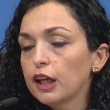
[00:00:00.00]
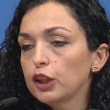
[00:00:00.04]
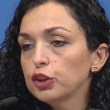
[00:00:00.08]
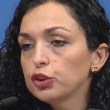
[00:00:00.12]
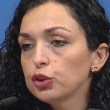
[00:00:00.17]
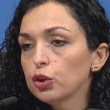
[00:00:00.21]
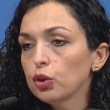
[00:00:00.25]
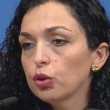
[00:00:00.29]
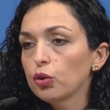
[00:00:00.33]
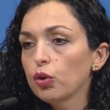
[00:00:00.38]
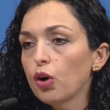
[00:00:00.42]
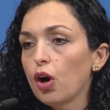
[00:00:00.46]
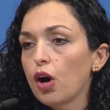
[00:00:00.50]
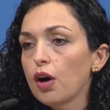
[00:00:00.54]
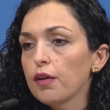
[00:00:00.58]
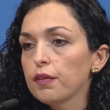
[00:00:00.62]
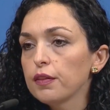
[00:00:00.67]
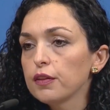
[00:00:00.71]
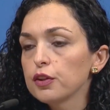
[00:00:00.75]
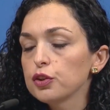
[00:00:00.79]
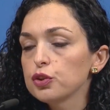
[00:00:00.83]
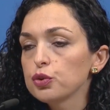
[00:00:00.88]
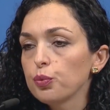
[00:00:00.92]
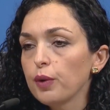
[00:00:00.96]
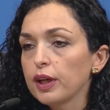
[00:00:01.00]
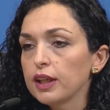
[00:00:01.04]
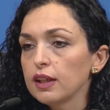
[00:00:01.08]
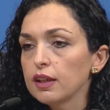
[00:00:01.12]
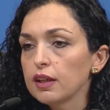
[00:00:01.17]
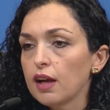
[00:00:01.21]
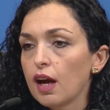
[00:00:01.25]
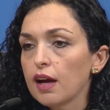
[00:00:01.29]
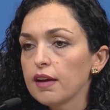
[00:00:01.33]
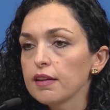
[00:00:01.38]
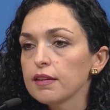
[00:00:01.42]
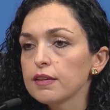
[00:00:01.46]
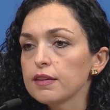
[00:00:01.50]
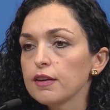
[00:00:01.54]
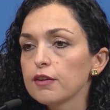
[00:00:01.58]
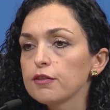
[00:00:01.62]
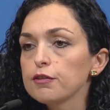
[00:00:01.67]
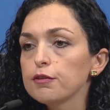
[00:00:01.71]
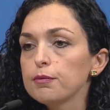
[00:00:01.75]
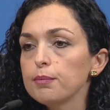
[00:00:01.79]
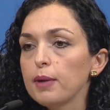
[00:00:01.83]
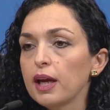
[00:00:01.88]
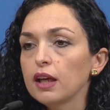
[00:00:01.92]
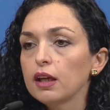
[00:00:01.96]
NATO on the 29th
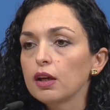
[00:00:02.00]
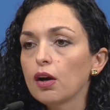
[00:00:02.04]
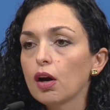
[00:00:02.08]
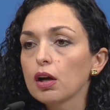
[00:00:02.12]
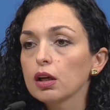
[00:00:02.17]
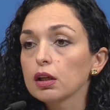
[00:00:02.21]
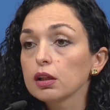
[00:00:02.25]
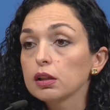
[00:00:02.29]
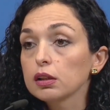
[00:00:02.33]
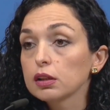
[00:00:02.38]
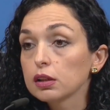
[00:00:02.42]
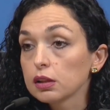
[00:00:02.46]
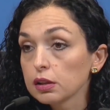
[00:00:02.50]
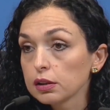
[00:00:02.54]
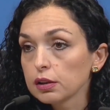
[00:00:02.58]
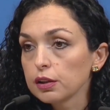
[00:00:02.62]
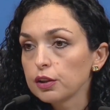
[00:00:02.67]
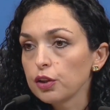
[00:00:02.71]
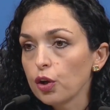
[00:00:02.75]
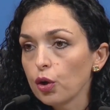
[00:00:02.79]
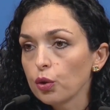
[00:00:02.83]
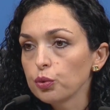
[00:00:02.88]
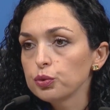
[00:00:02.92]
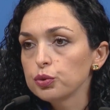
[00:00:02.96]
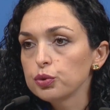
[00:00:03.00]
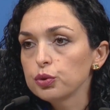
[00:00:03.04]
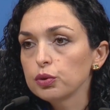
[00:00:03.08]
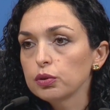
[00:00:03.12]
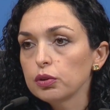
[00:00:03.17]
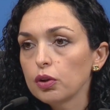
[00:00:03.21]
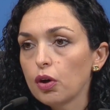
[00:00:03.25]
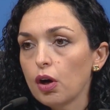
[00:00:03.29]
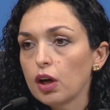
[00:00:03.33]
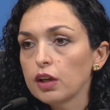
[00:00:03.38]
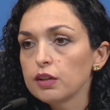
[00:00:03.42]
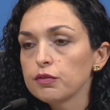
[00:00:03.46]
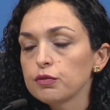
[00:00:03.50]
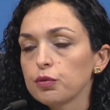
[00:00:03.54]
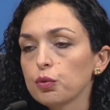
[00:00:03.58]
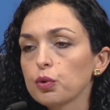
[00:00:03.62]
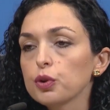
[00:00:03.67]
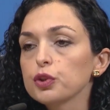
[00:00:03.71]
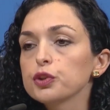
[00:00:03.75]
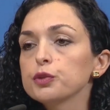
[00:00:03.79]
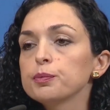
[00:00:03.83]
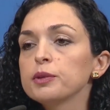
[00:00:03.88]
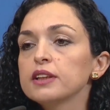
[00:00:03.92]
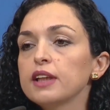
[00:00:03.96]
of May are clearly known to law
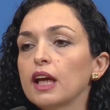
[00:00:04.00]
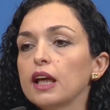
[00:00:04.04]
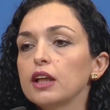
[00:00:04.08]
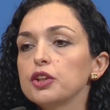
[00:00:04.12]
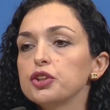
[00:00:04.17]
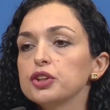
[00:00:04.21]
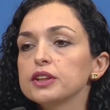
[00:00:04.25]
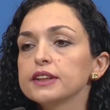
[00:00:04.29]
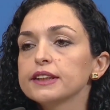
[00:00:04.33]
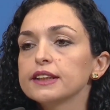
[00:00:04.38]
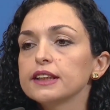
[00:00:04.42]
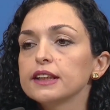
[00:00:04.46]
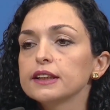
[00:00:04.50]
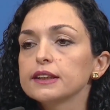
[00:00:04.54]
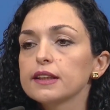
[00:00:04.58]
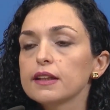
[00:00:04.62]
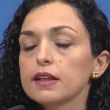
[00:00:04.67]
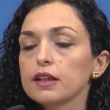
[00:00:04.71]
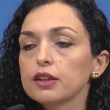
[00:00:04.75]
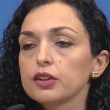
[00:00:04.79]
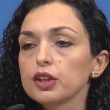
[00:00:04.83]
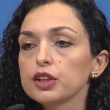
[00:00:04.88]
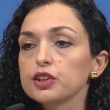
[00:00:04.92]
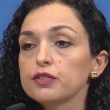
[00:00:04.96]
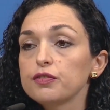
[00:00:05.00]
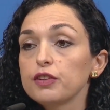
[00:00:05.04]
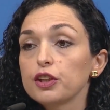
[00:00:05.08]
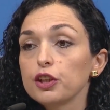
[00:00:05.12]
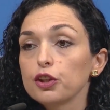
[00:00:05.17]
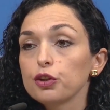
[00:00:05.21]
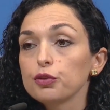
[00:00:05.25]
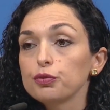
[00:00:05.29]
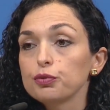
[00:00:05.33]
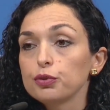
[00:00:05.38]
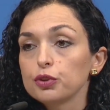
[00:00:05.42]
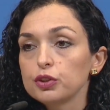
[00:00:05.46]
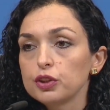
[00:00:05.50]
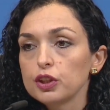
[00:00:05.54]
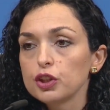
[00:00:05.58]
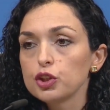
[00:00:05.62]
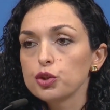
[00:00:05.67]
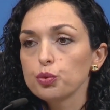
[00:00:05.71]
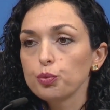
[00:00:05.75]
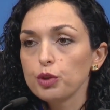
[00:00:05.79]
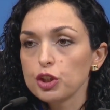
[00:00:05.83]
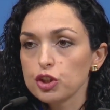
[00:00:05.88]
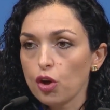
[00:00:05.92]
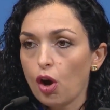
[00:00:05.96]
enforcement agencies. There is video
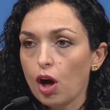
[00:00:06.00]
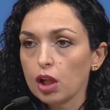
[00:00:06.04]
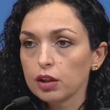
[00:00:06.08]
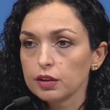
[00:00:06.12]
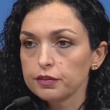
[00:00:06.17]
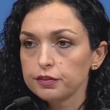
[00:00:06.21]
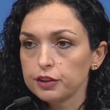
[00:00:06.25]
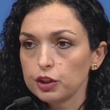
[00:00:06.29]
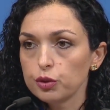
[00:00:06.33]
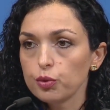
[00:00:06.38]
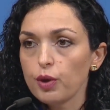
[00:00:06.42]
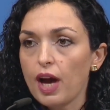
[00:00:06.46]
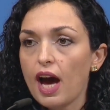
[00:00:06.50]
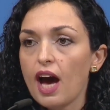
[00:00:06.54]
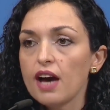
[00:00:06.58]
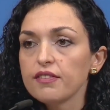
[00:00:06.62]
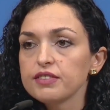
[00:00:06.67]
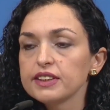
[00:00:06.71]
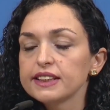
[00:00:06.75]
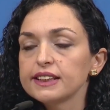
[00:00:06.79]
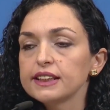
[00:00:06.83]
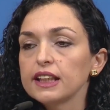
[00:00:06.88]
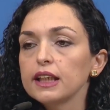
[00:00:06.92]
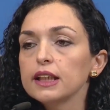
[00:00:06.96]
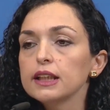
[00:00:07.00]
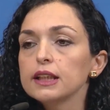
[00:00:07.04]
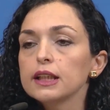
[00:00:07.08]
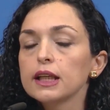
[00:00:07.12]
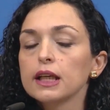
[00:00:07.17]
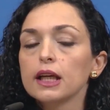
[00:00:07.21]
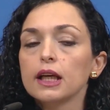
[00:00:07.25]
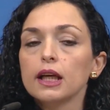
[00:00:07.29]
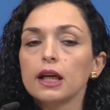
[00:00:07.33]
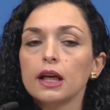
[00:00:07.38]
footage which all of you have seen.